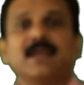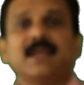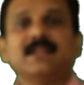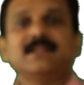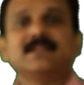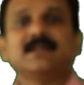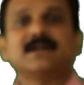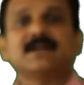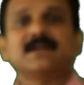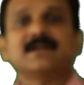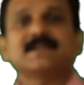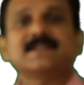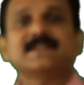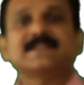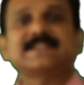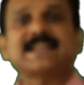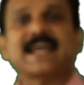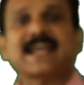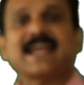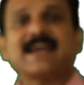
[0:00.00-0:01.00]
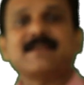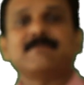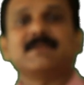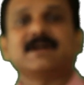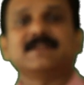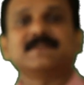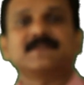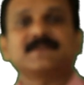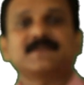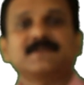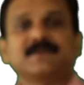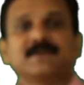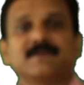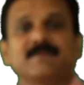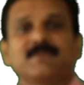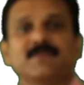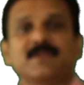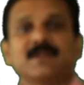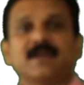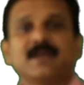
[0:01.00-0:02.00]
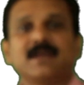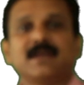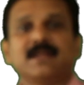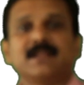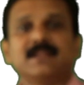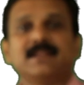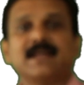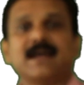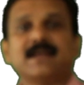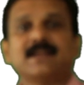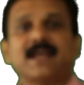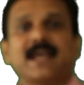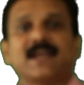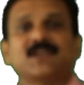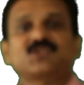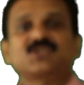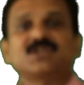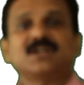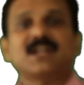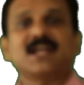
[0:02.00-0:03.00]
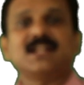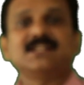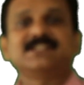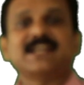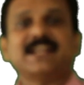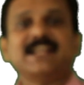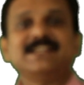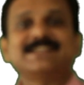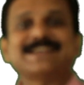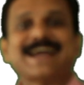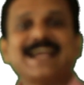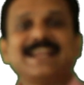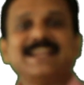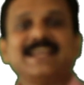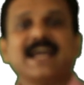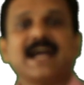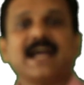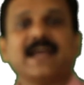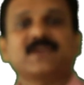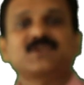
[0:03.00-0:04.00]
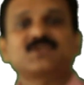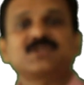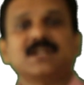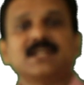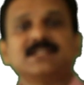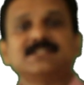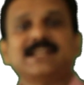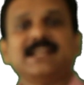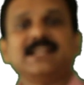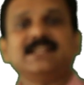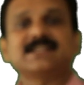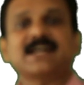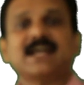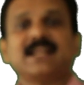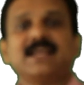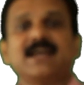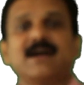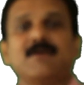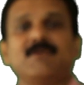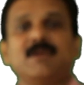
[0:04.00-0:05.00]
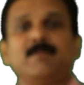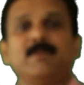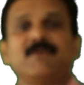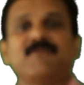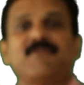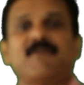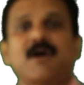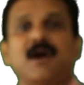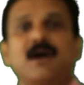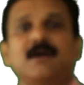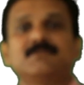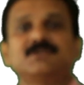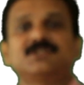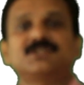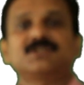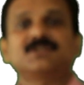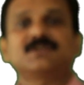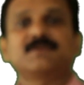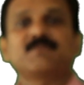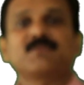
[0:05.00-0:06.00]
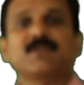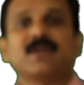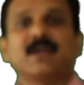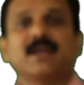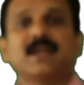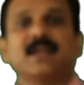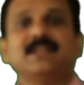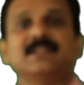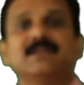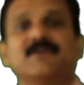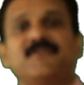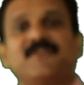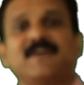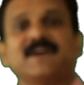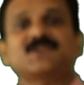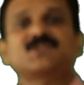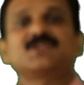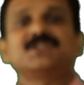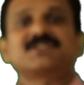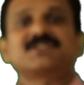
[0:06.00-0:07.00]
in the second month. Then external genitalia. External genitalia will be formed in the first